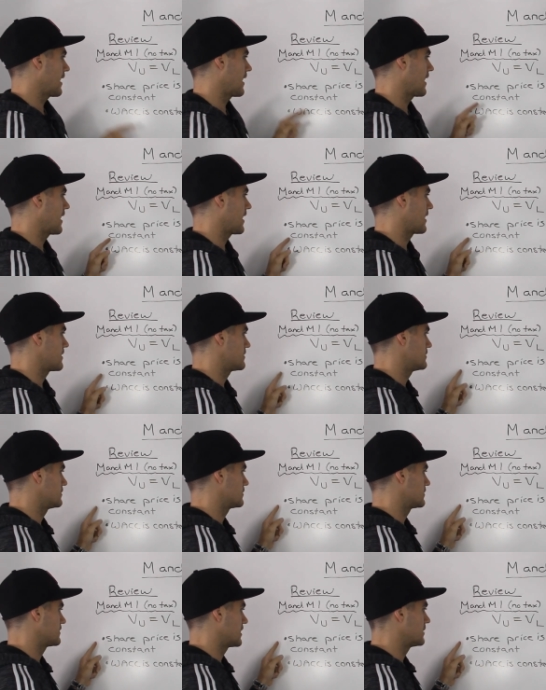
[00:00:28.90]
And
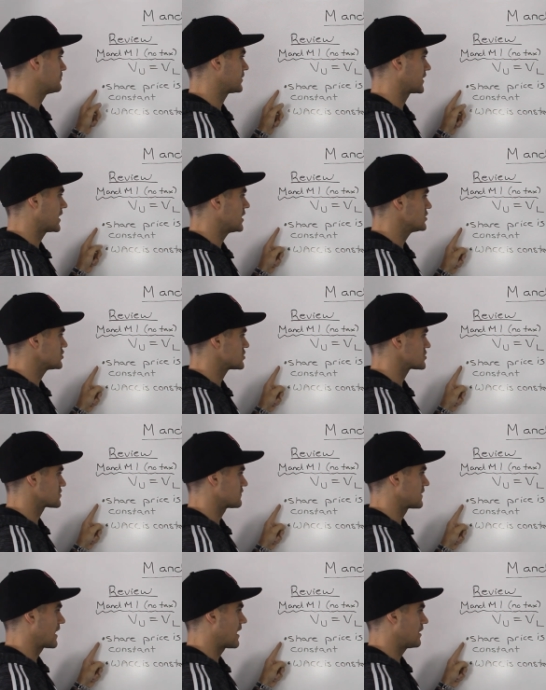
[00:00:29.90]
the implications
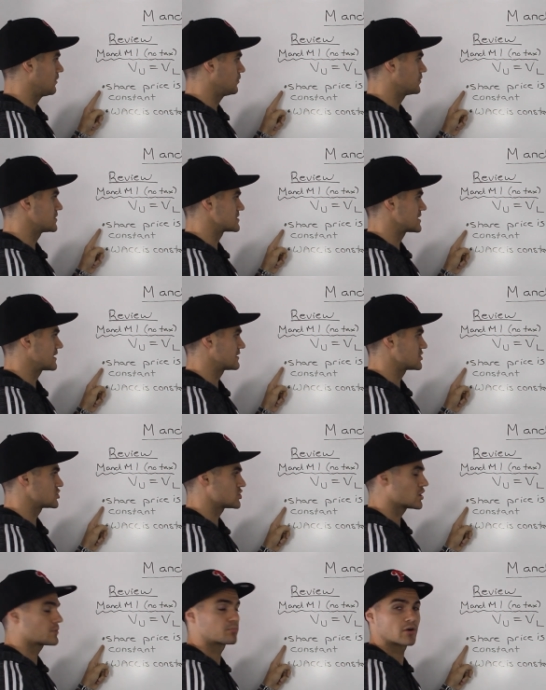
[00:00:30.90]
of that was that the
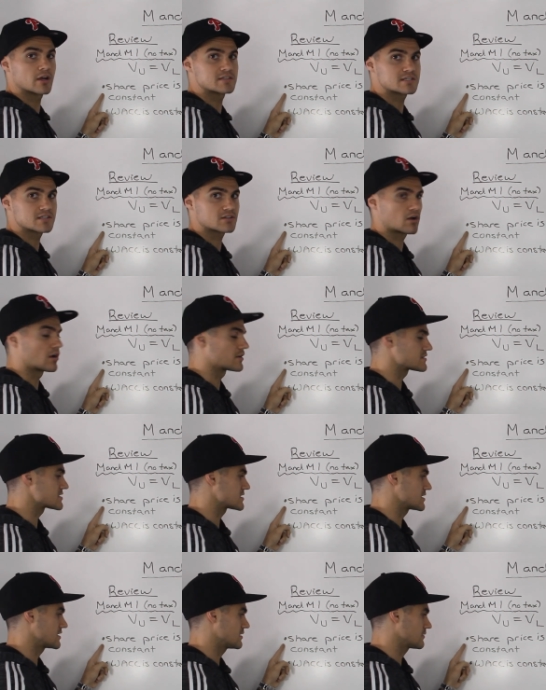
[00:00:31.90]
share price is
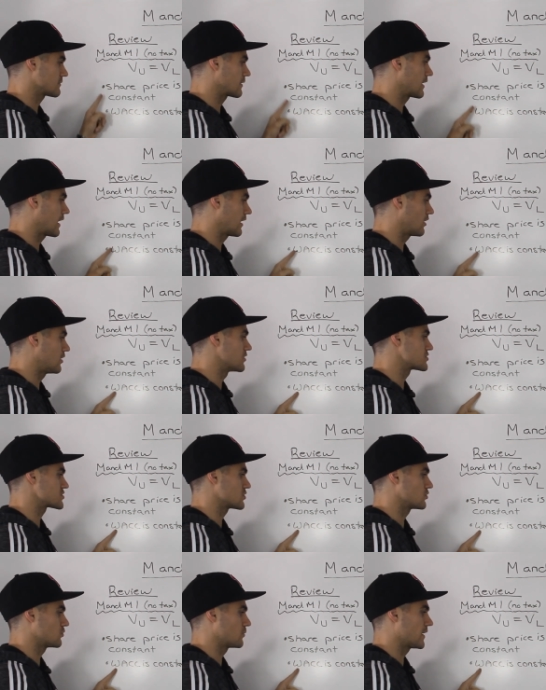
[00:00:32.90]
constant and
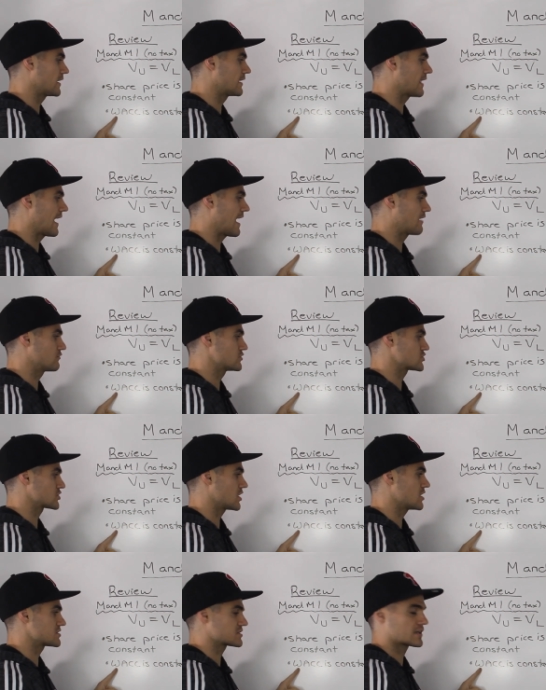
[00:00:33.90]
also the weighted average
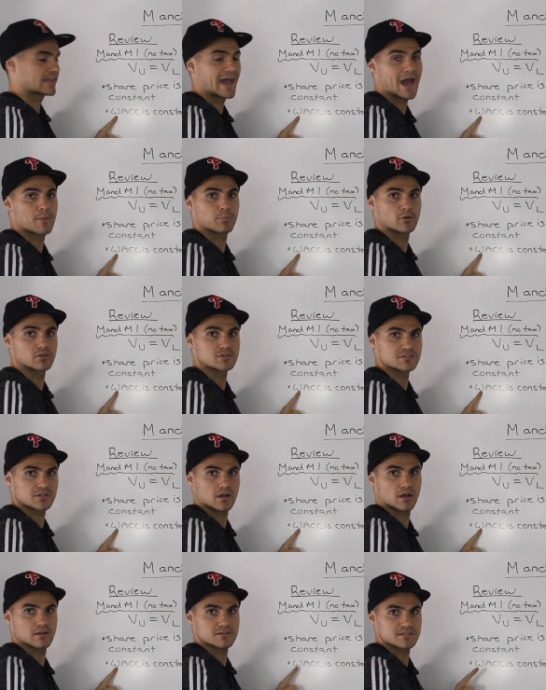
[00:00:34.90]
cost of capital
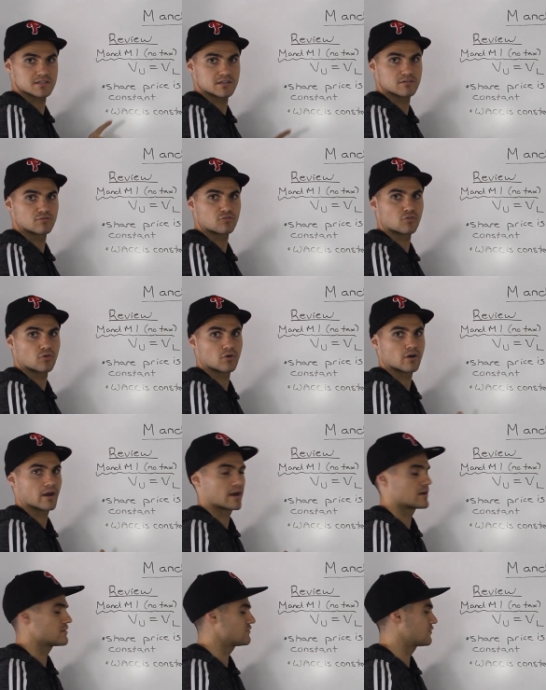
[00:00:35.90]
is constant for
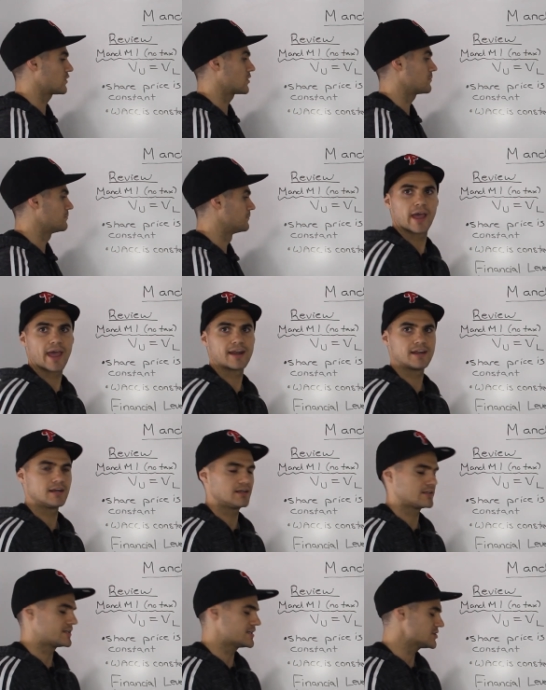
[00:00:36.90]
any firm. And
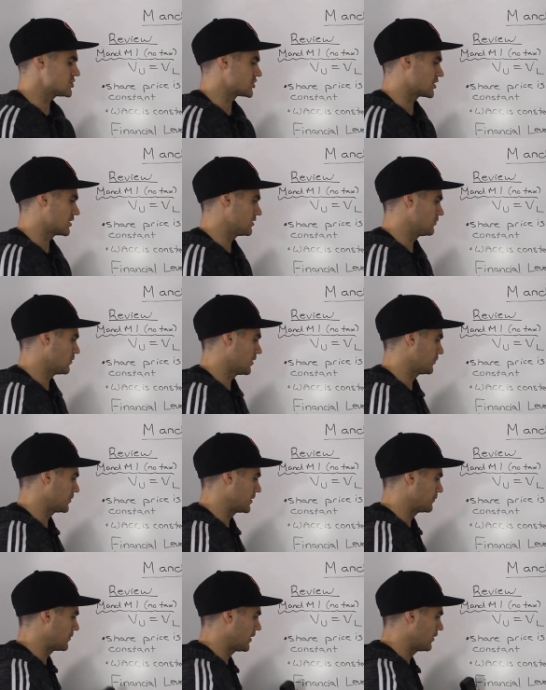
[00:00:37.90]
in addition, when
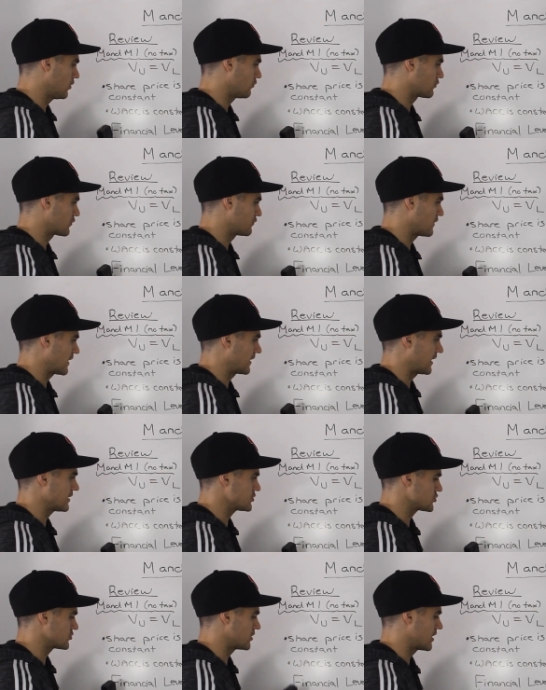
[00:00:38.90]
we went over
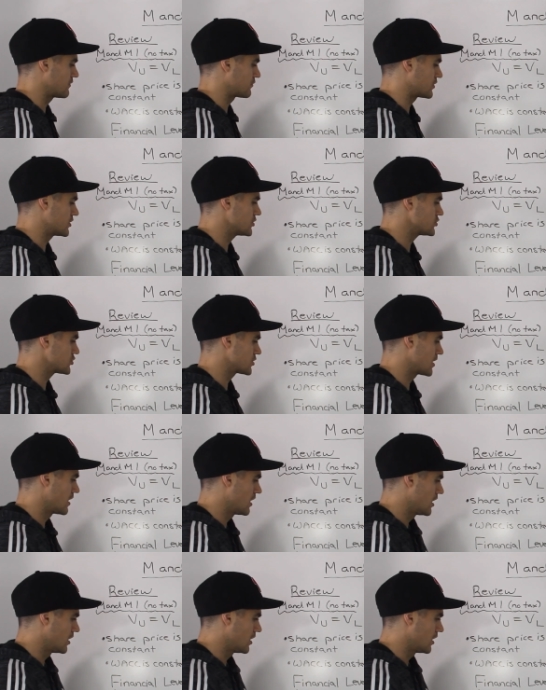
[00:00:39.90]
financial leverage,